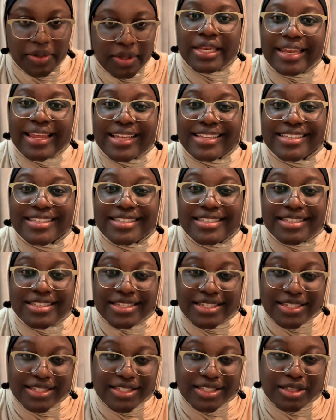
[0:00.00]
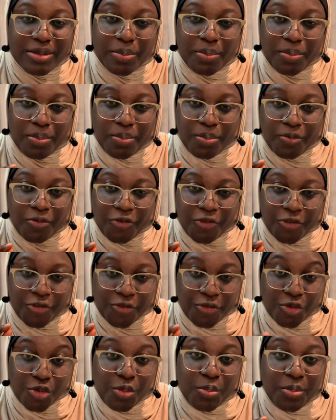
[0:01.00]
that He sees the
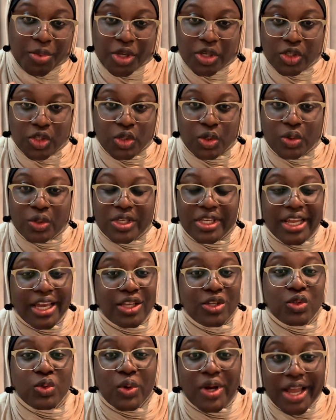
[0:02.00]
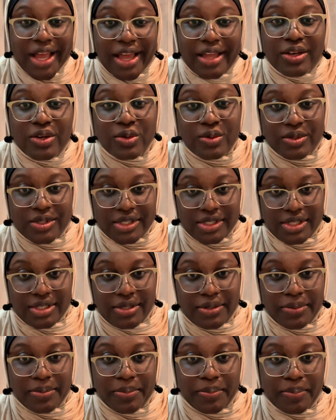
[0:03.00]
full picture that you cannot see,
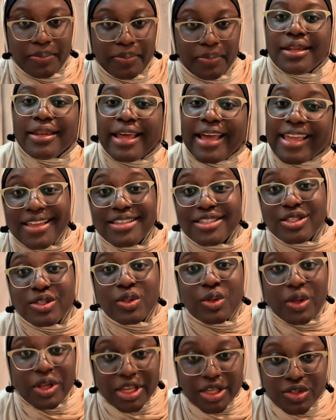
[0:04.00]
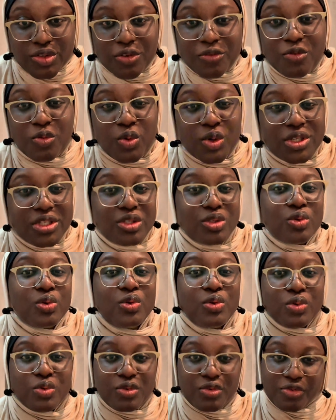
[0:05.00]
that His knowledge of what is
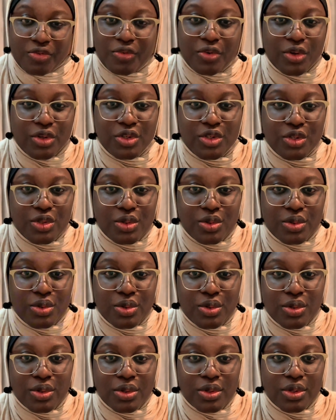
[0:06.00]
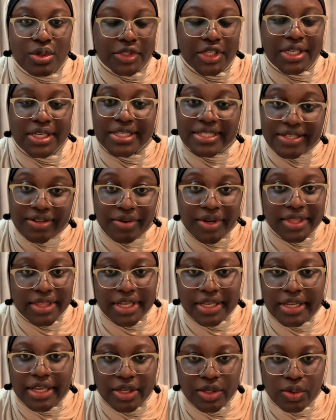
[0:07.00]
good for you is greater
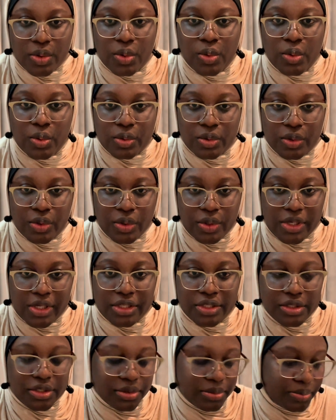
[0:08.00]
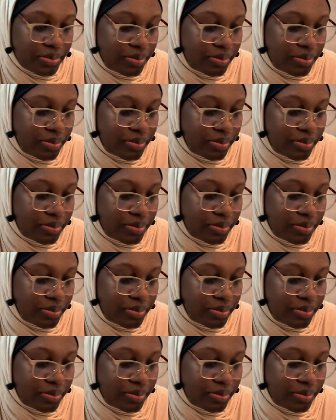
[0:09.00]
than your own knowledge.